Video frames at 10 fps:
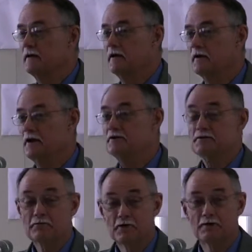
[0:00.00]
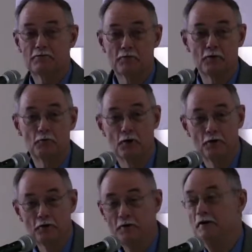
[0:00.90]
against a front
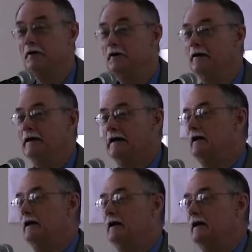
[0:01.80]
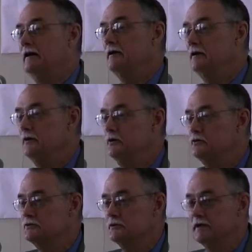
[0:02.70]
runner
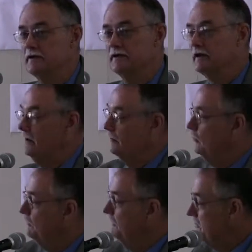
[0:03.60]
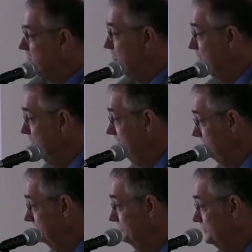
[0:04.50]
who's a little more visible,
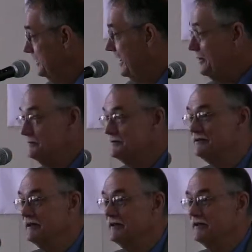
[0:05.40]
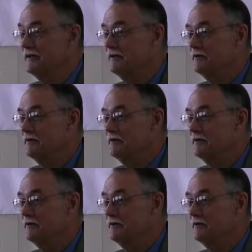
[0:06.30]
perhaps, than